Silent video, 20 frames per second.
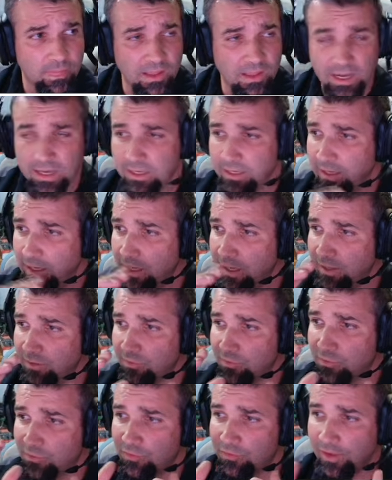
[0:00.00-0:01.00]
I
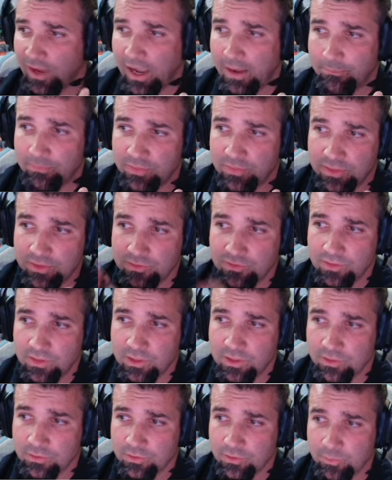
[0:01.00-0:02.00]
can't stop these
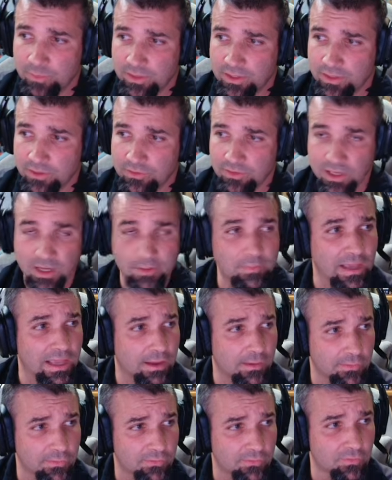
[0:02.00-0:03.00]
things because I'm
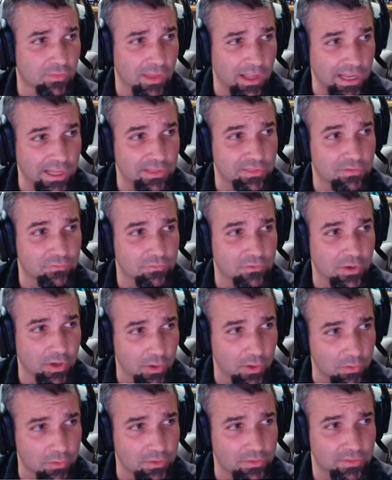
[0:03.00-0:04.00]
out of lines of
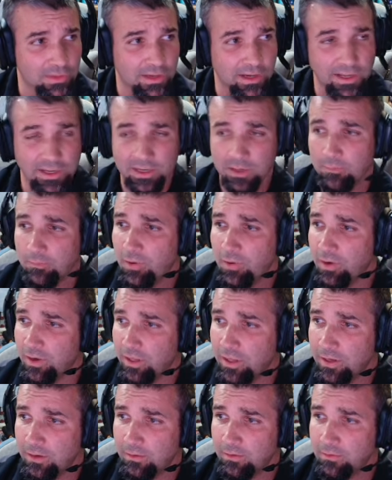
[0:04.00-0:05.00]
code that I can put
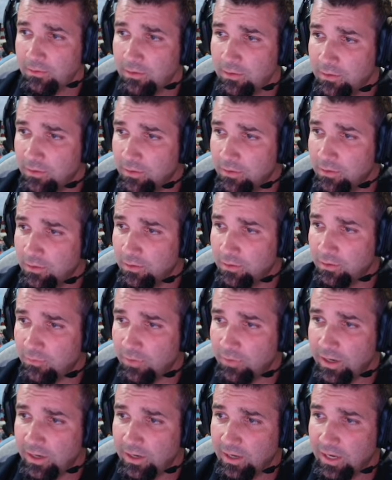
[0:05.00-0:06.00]
in,
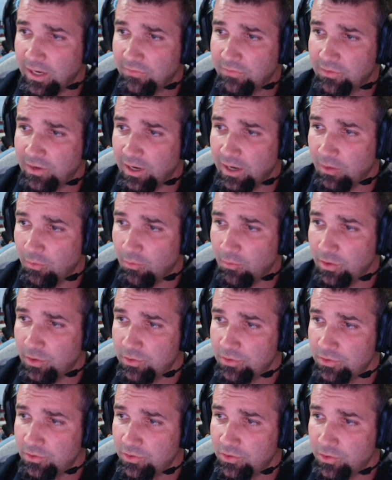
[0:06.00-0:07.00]
right? I've got
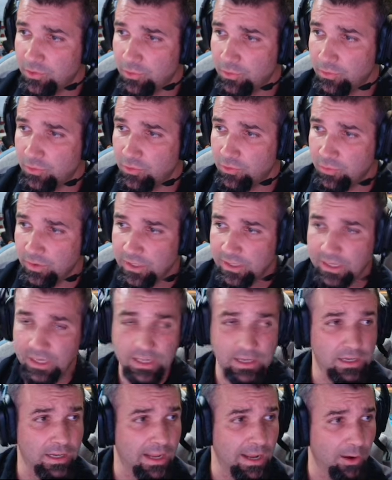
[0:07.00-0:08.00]
1, 2, 3
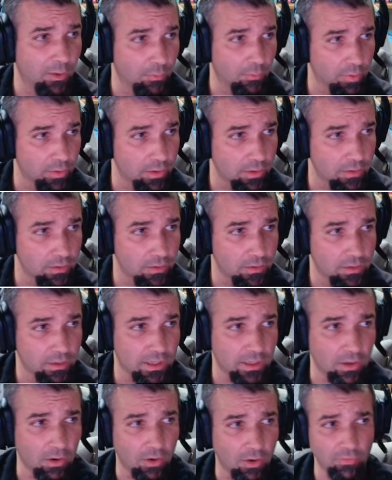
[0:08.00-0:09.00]
and an output.
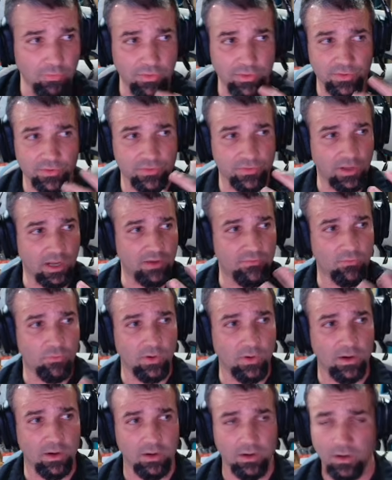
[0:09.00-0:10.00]
Okay, all this
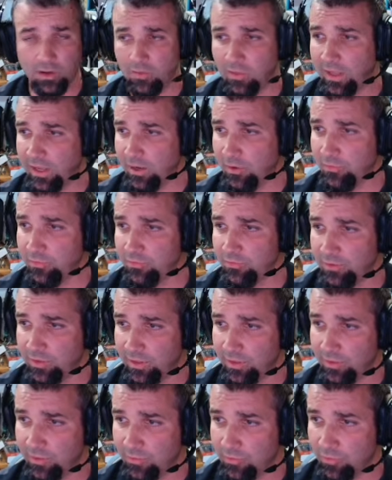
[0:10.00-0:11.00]
software allows
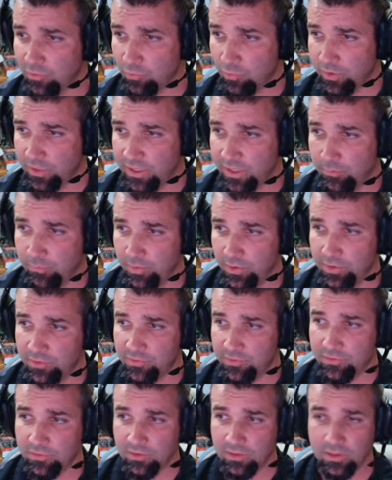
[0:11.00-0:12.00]
is 3
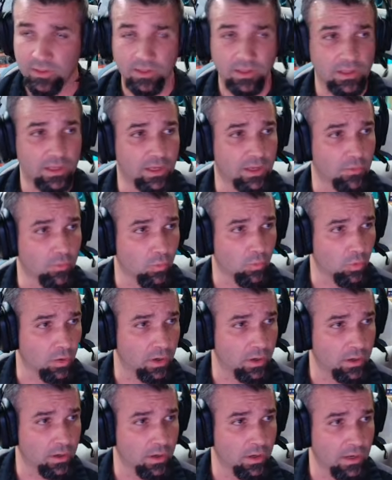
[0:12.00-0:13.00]
inputs and
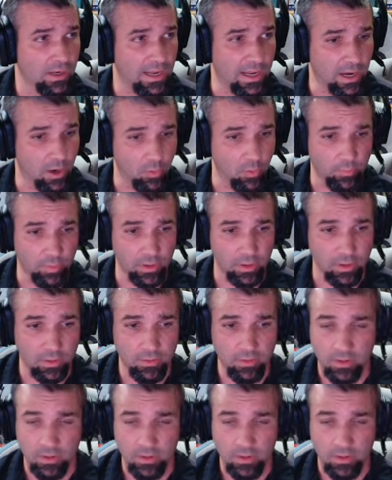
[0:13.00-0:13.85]
1 output.